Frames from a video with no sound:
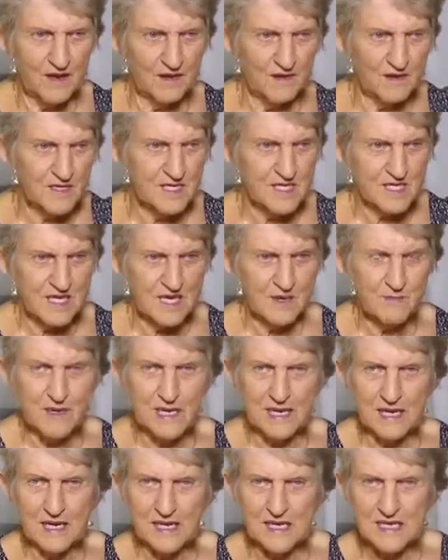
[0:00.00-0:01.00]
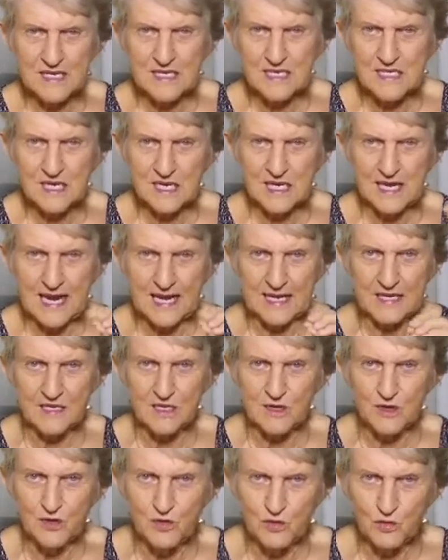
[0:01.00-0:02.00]
seemingly
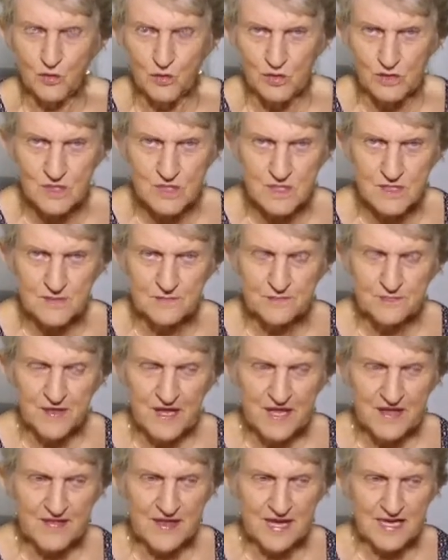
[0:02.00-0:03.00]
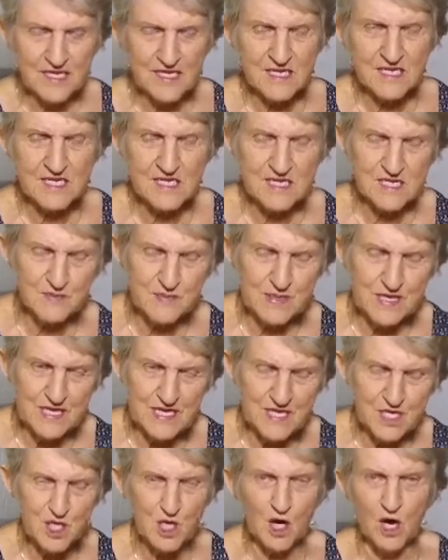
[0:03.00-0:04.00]
disconnected thoughts. That says to me,
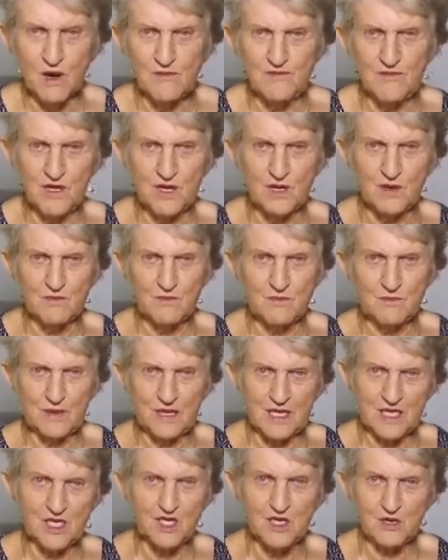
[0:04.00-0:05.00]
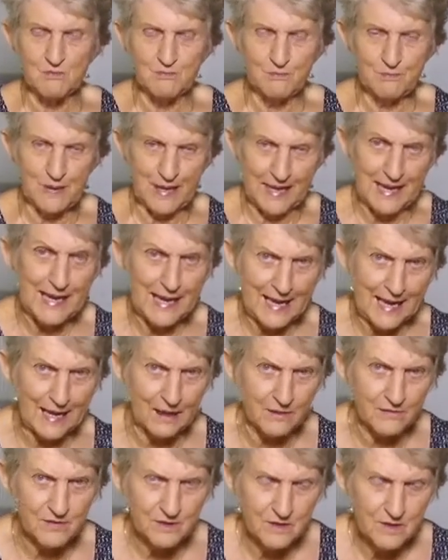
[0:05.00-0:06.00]
it's time for you to get your pen
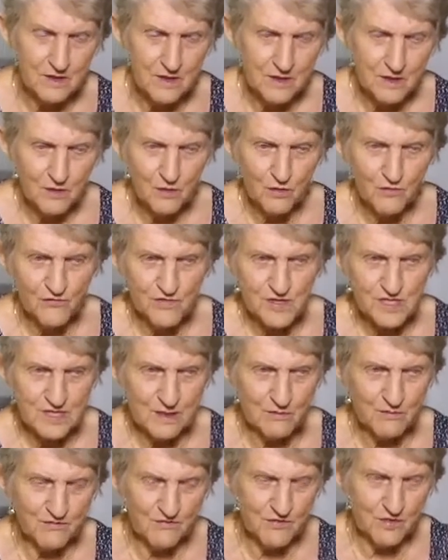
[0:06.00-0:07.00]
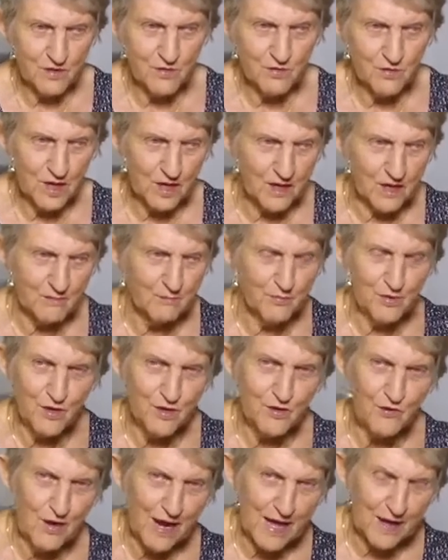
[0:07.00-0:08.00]
out, or for some of you, a
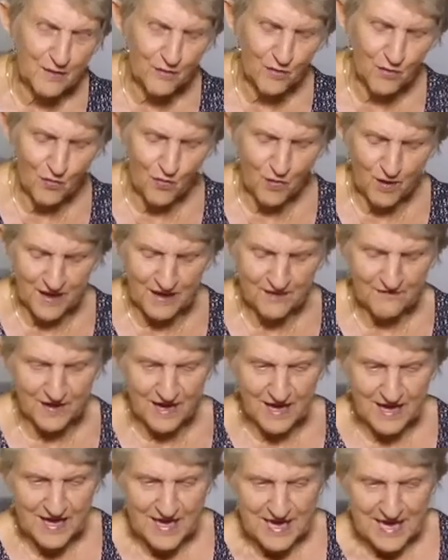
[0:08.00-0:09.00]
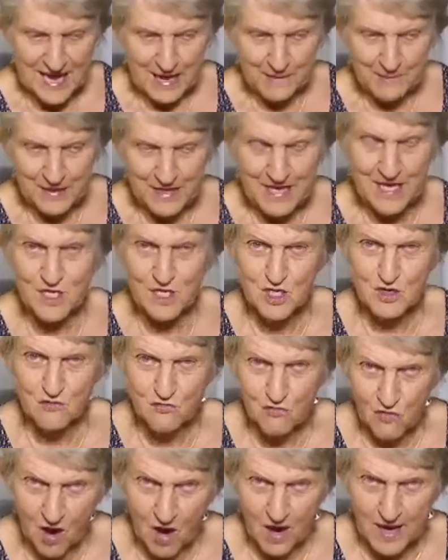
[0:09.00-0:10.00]
computer out or whatever, and begin to
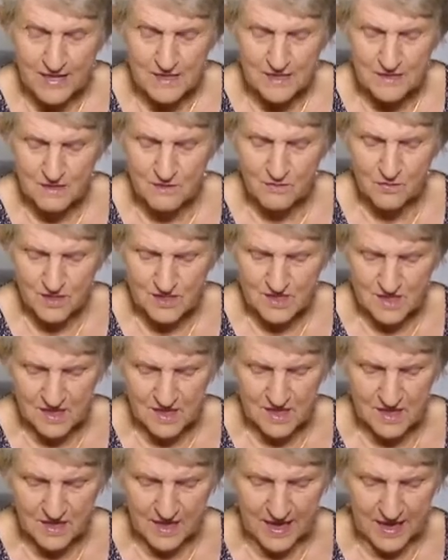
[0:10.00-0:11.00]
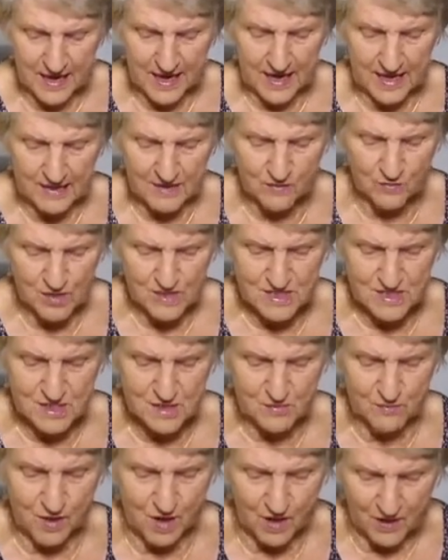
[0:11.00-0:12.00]
write what's in your heart and what's in
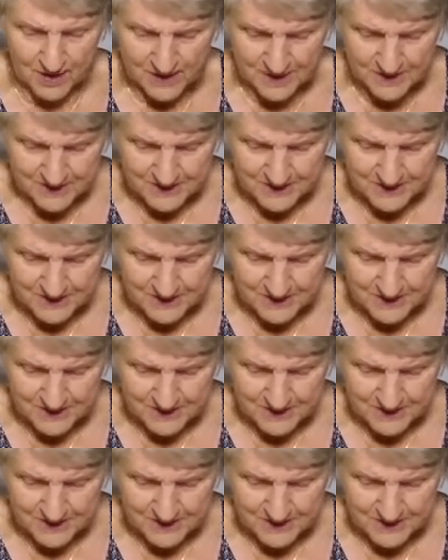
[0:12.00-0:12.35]
your mind.